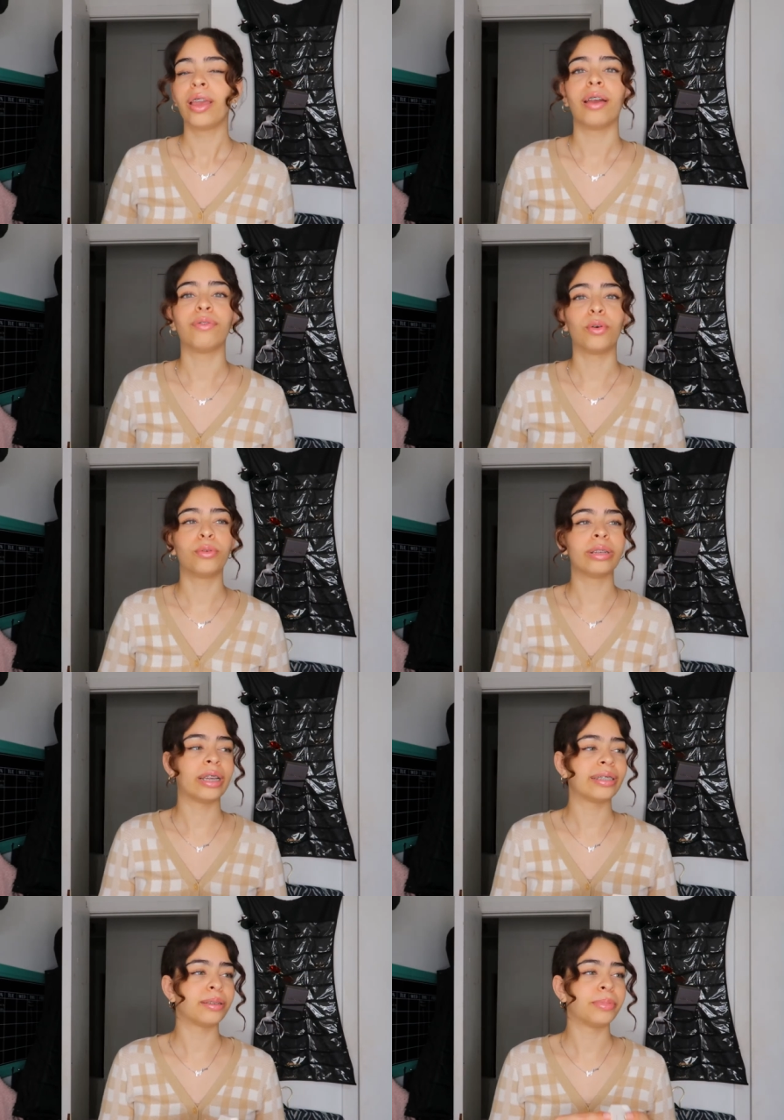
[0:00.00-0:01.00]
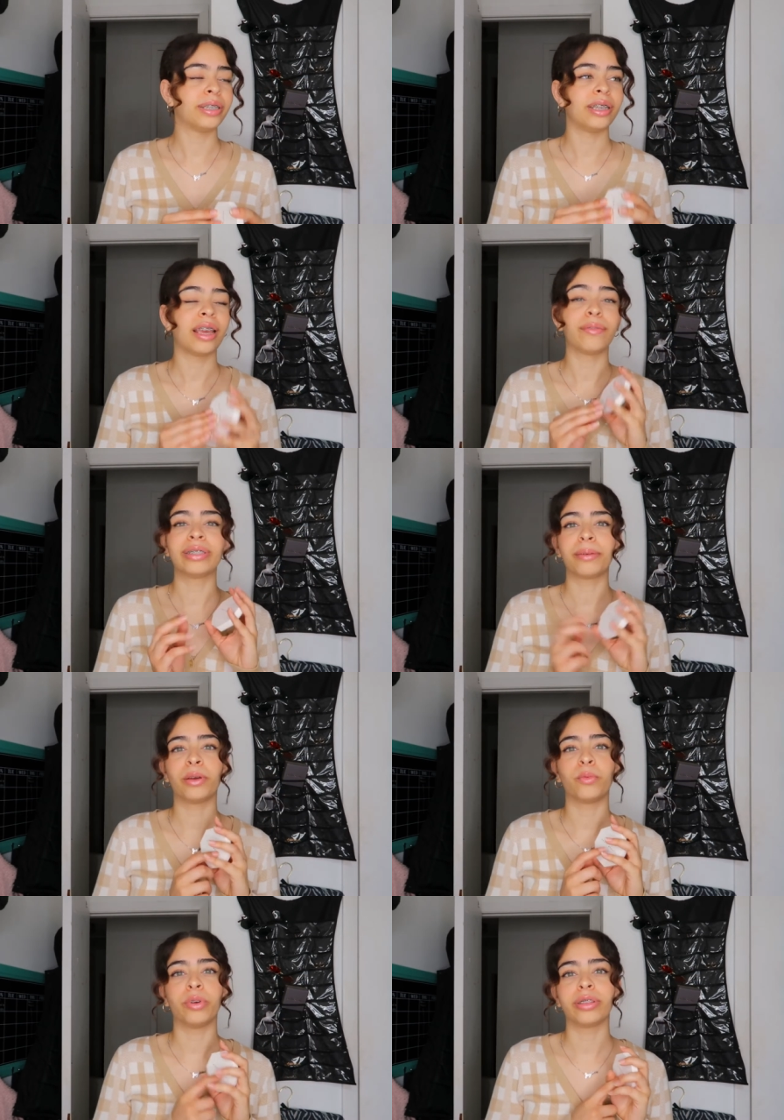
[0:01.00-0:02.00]
I've always had somebody, every time
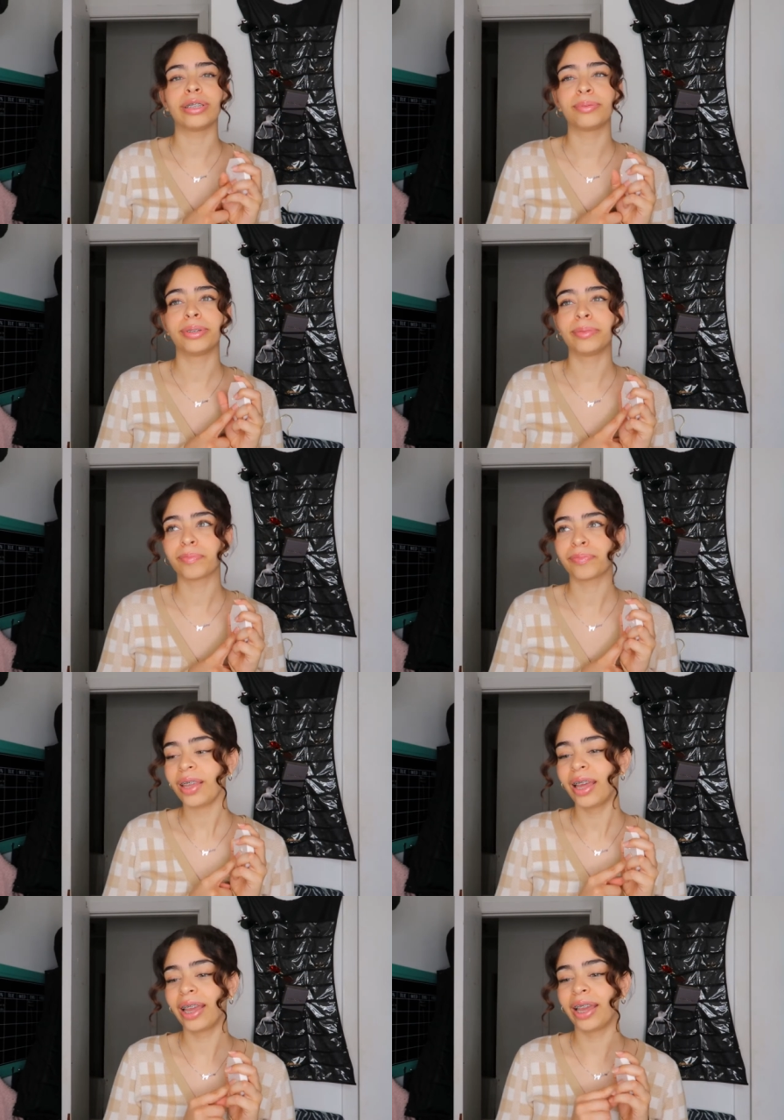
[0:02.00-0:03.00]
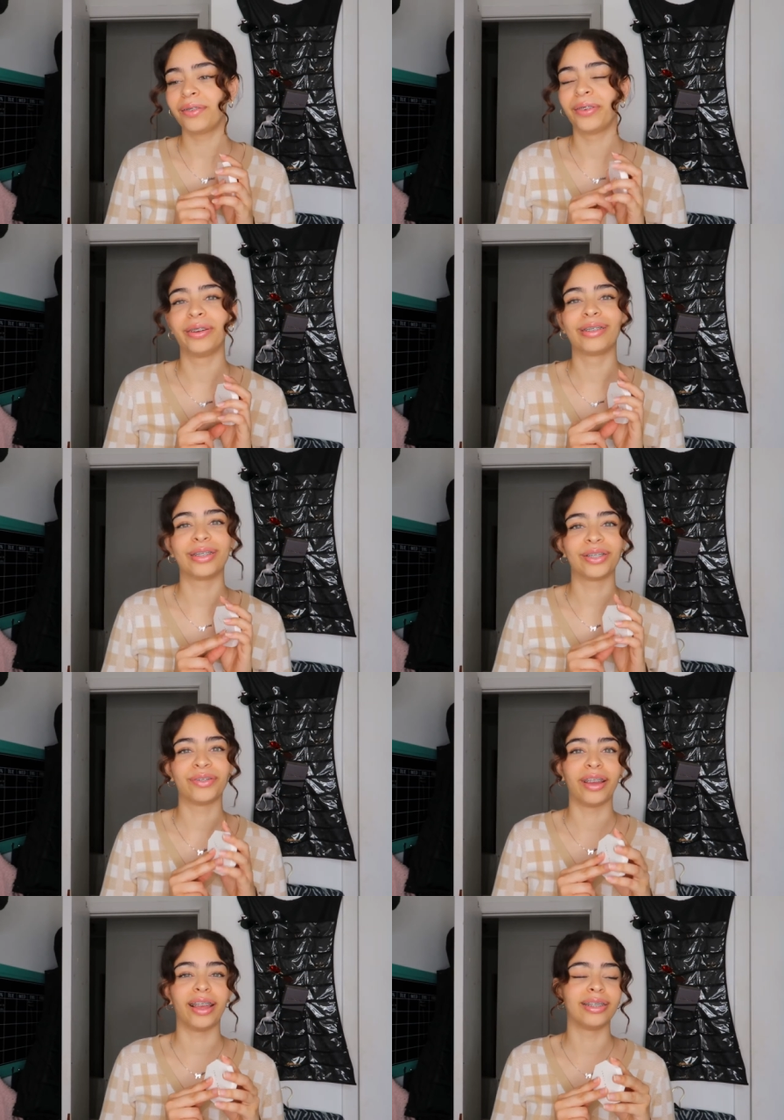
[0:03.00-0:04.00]
I wear this one, I had a very close
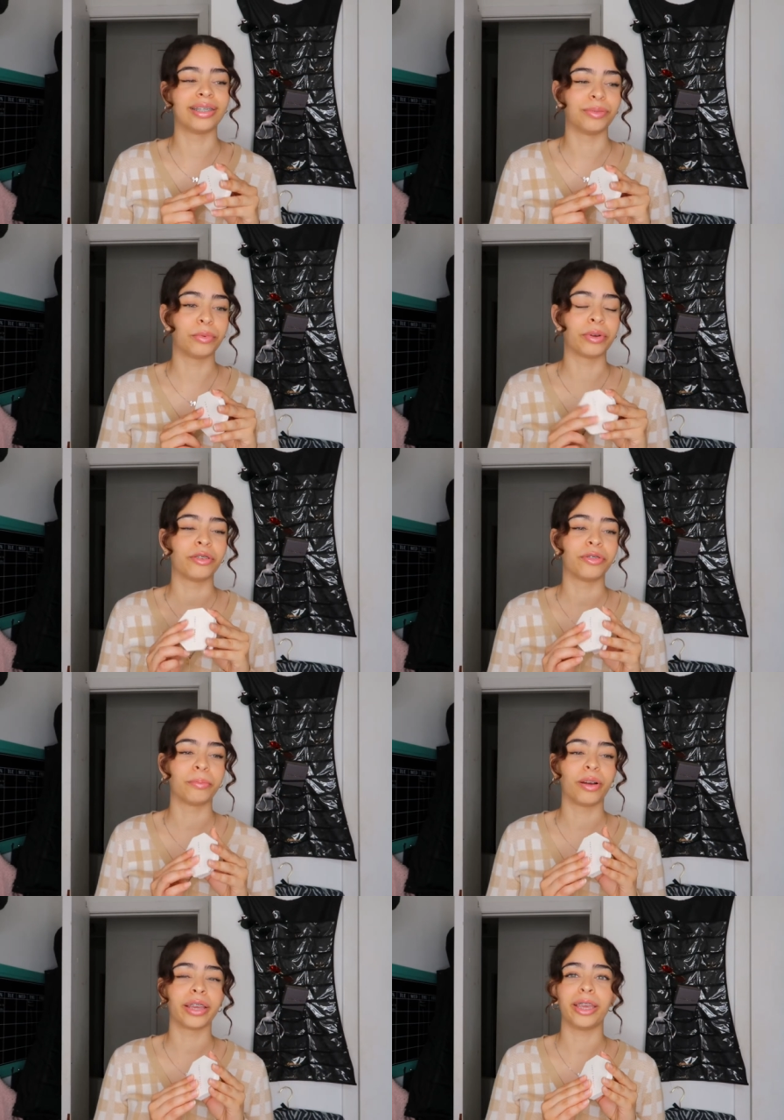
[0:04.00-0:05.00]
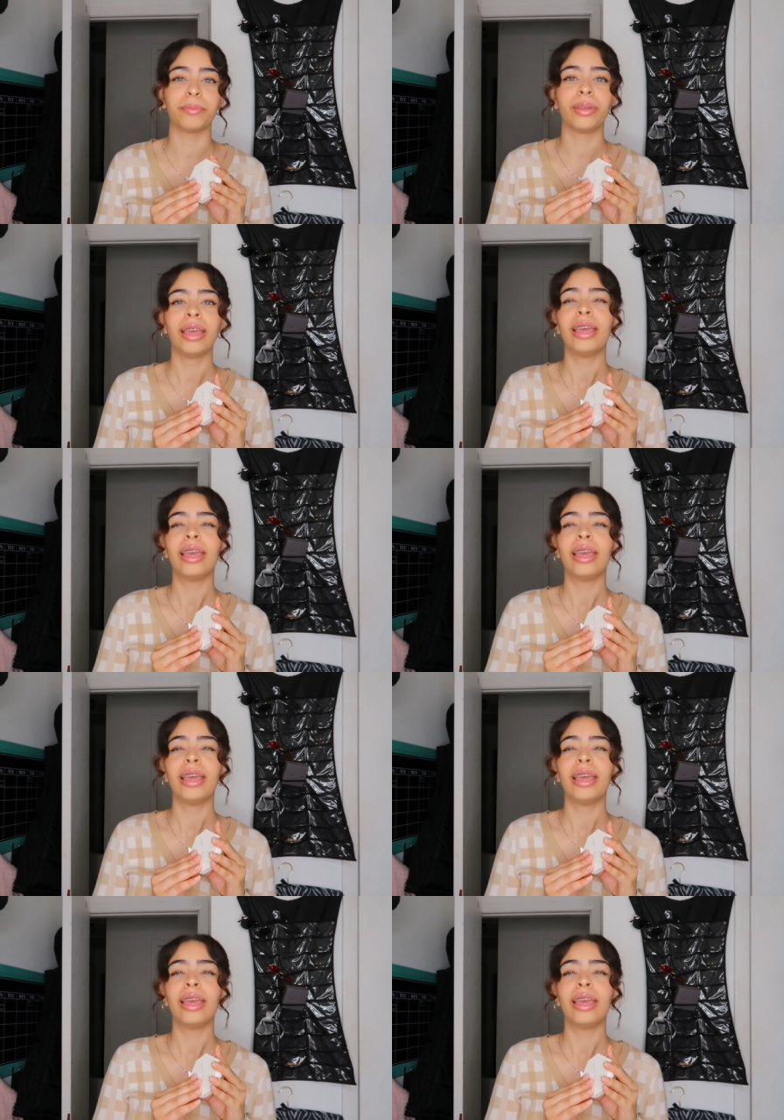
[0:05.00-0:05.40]
friend and we were at a football game,